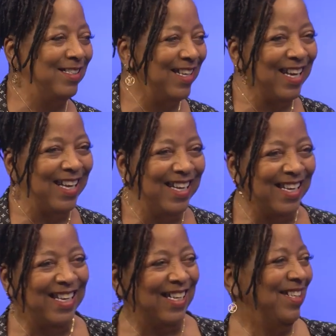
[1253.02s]

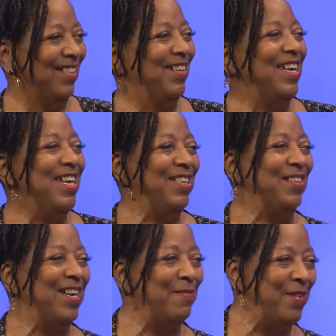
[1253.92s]
uh, yeah.
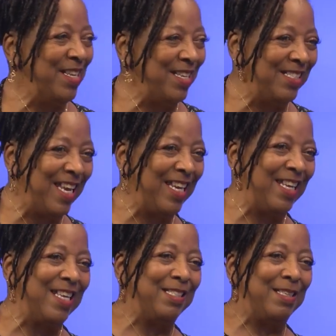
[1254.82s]
You come in and take
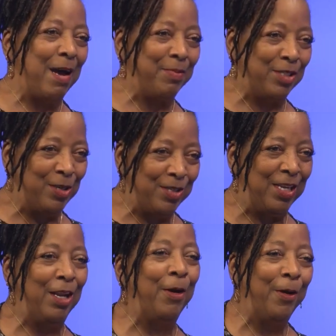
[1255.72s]
it as an opportunity to
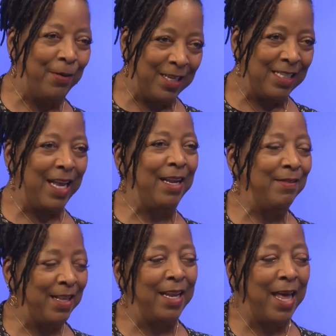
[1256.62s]
learn, and they
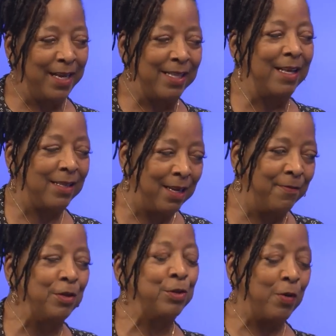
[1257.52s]
they like that. They
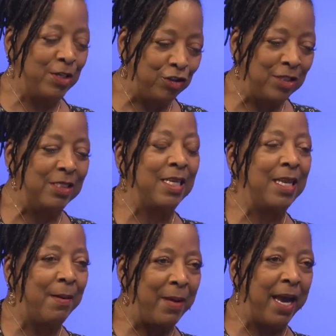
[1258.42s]
love those questions and
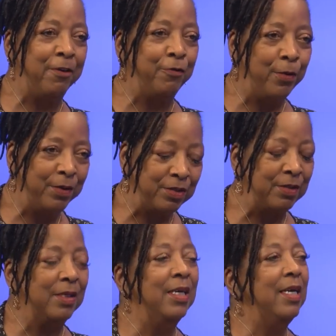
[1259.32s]
that back and forth. So,
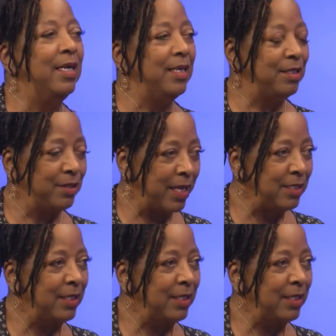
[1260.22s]
mm-hmm. that's, so that's